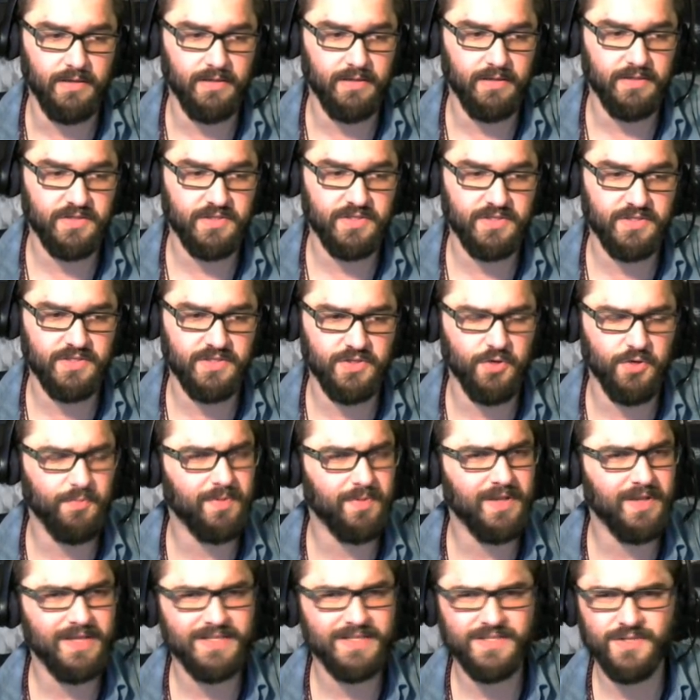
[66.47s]

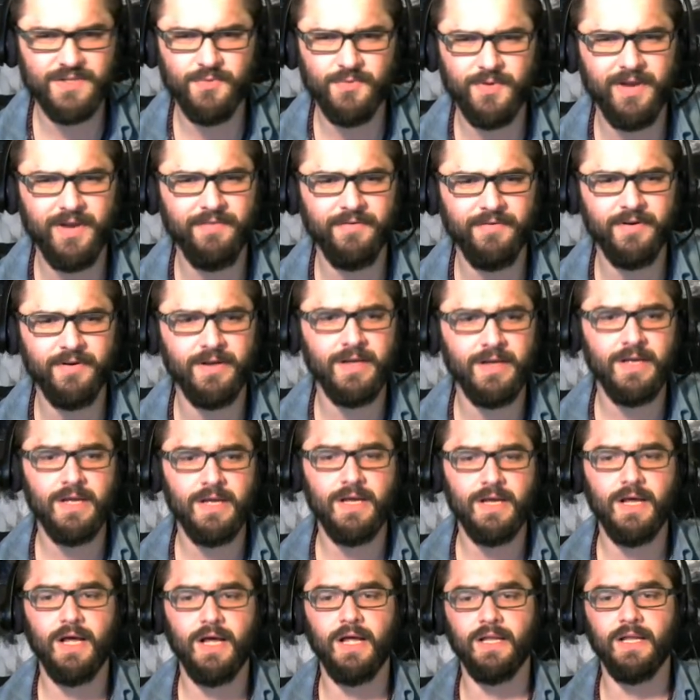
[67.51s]
surplus or whatever
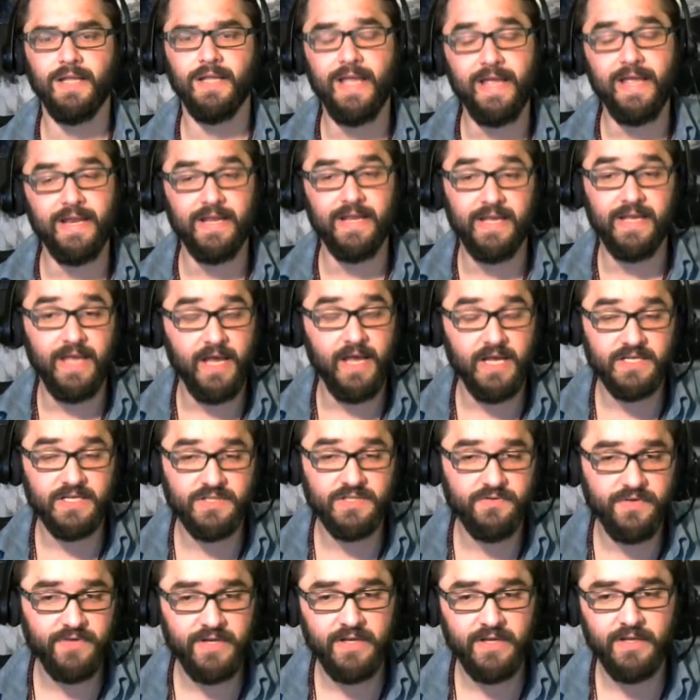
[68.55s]
lane in Chaos
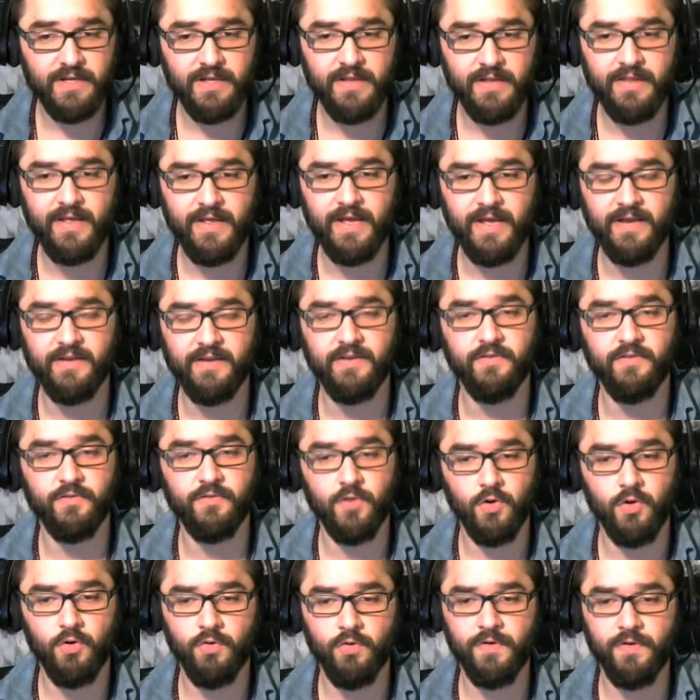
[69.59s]
Arena and in
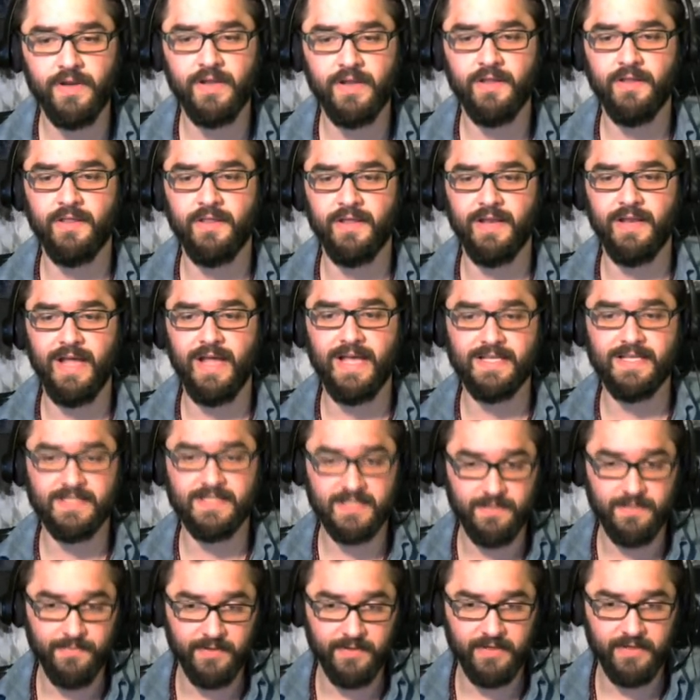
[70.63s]
Solo Arena that has
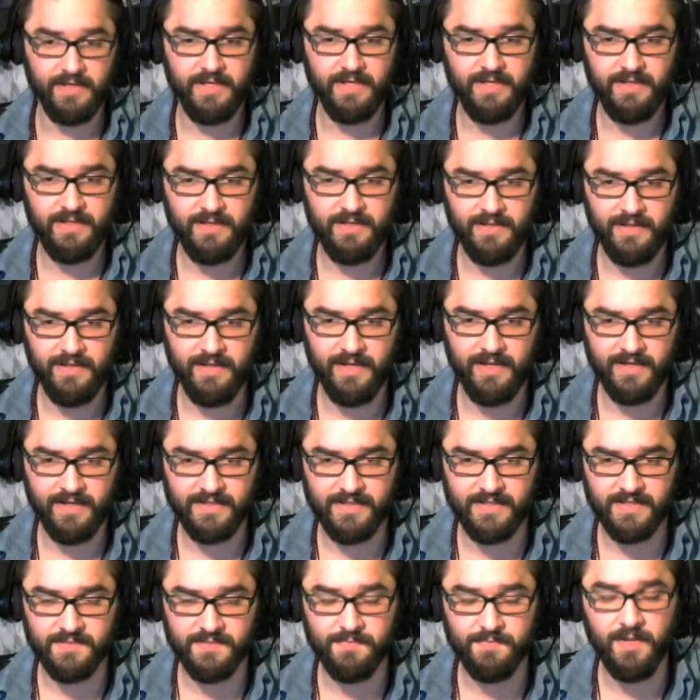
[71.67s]
the ability that
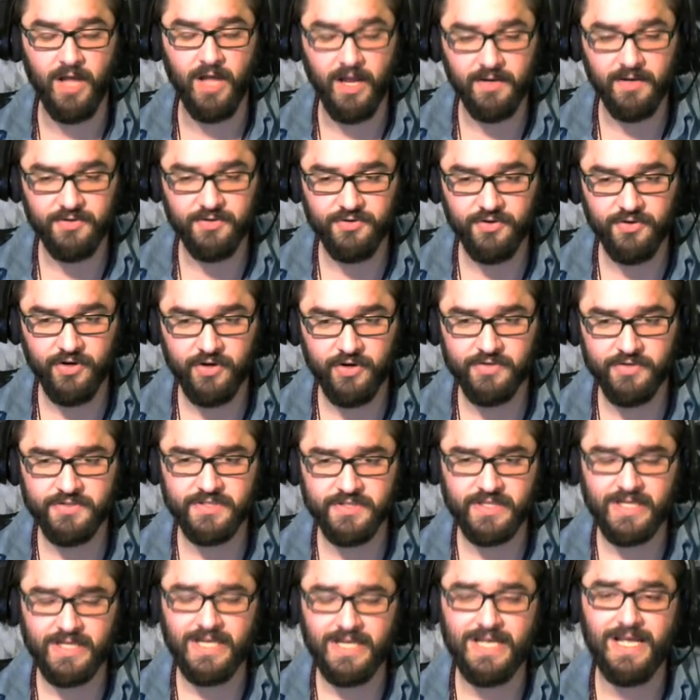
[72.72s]
this plot triggers.
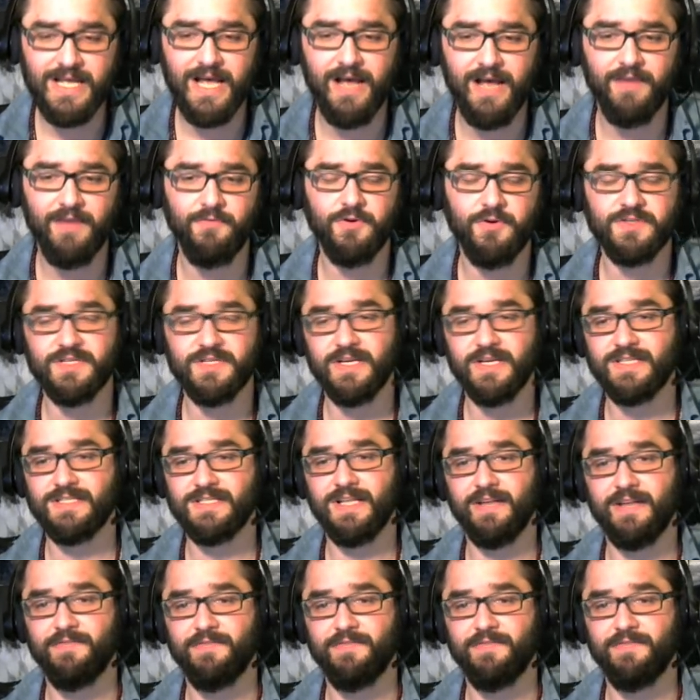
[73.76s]
I've always thought it's a lot of